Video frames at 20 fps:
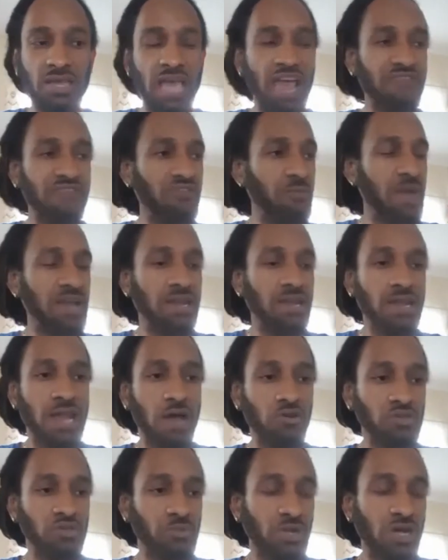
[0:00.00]
Everybody
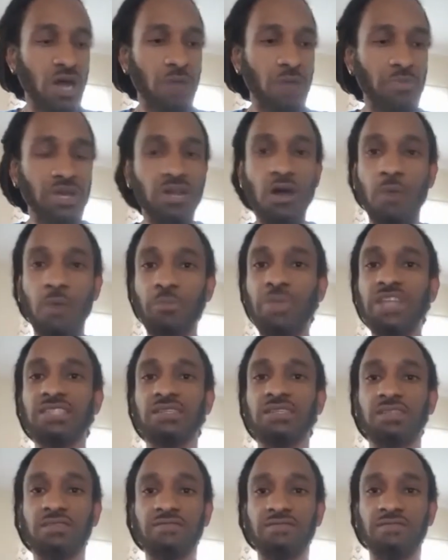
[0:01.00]
now is becoming
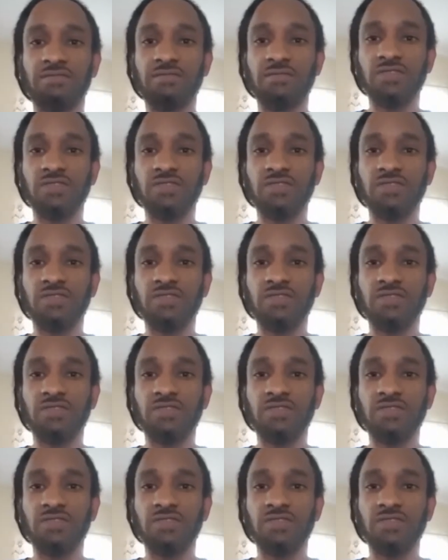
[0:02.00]
competitive.